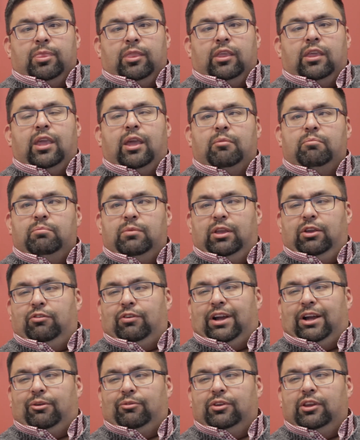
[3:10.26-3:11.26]
kept me
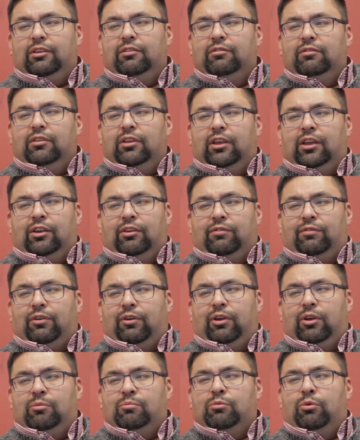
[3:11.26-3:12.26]
grounded in a
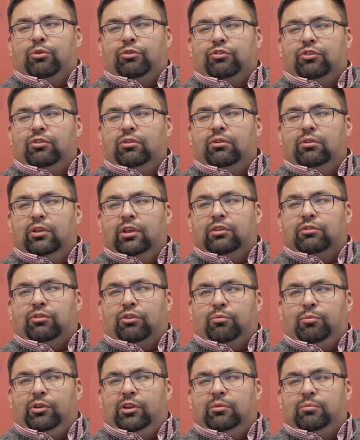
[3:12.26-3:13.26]
very emotional and
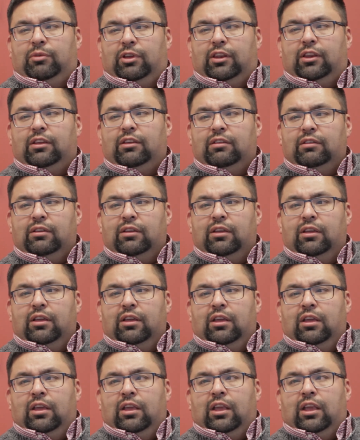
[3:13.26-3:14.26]
turbulent meeting,
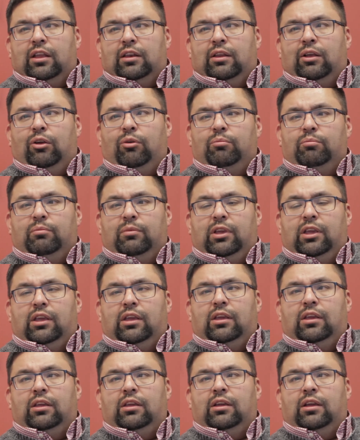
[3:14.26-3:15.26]
and helped
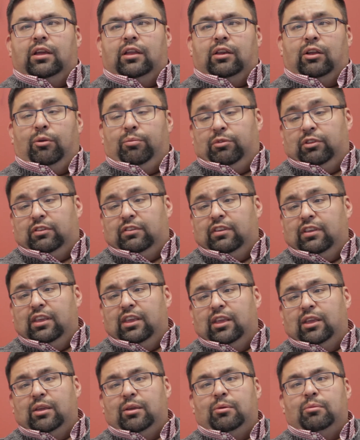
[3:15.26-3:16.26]
the
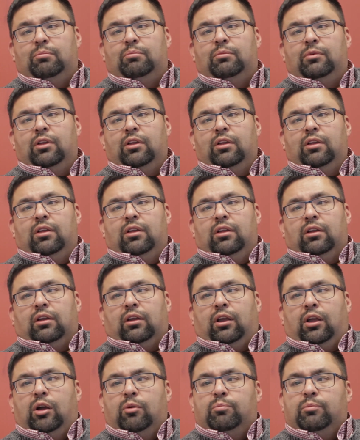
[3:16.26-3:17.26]
team
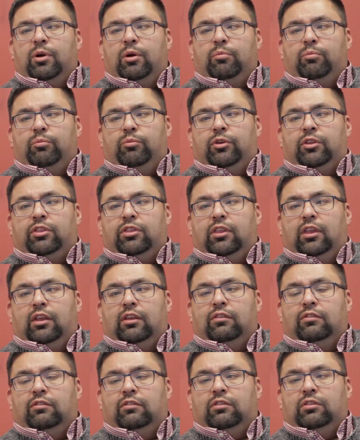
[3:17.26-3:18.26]
come up with
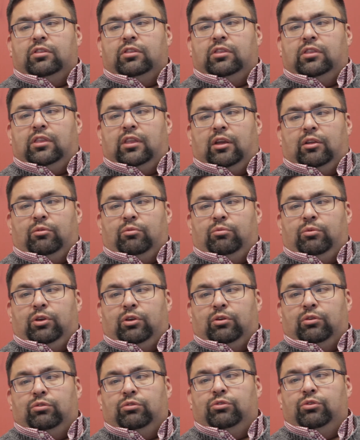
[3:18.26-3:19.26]
things that we
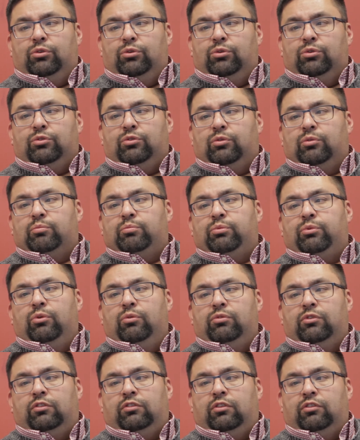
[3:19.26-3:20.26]
could do to
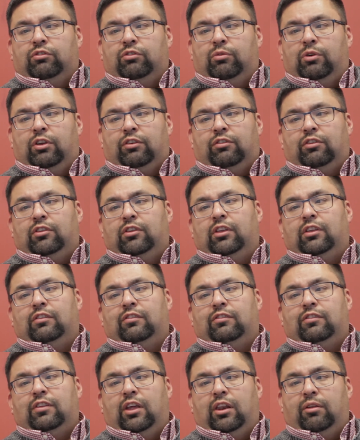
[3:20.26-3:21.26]
improve the situation
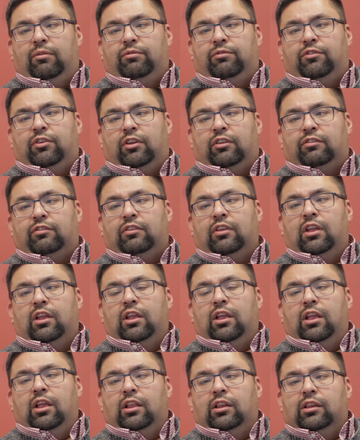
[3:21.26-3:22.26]
instead of just
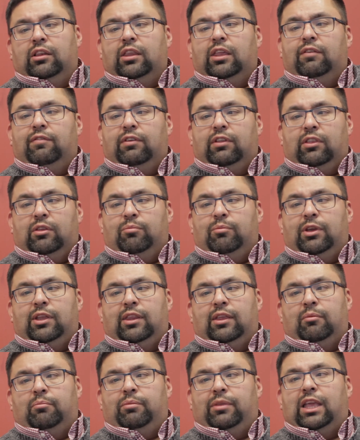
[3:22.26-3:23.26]
leaving the
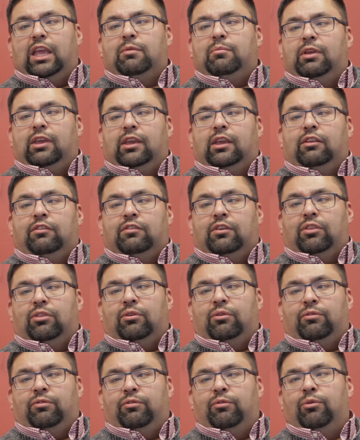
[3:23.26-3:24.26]
meeting blaming each
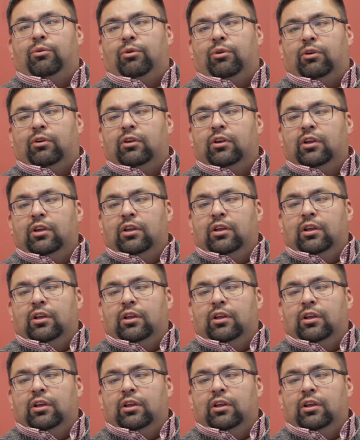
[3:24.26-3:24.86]
other for